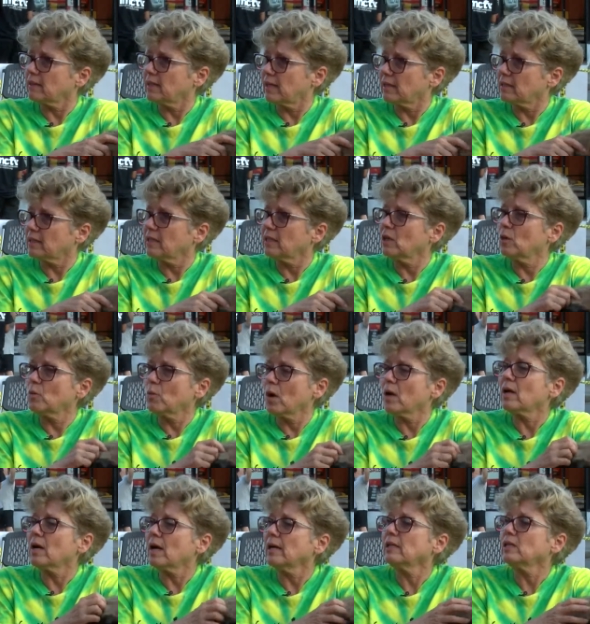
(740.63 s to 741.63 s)

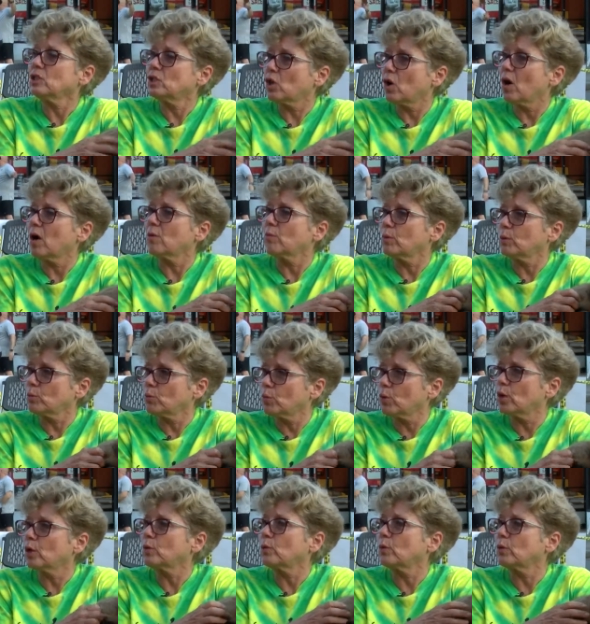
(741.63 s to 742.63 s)
What kind of dog would
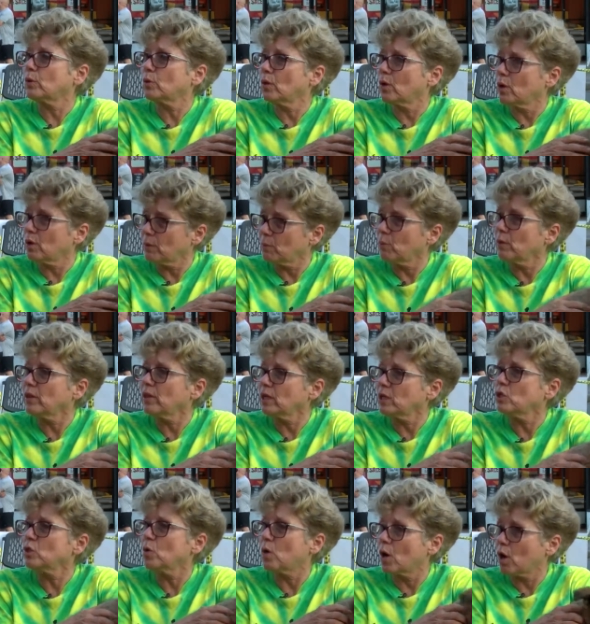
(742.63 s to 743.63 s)
work
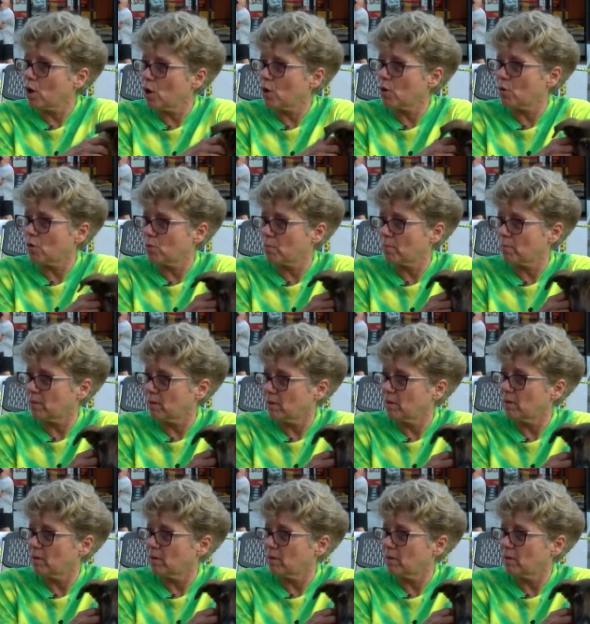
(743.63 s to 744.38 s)
within your home?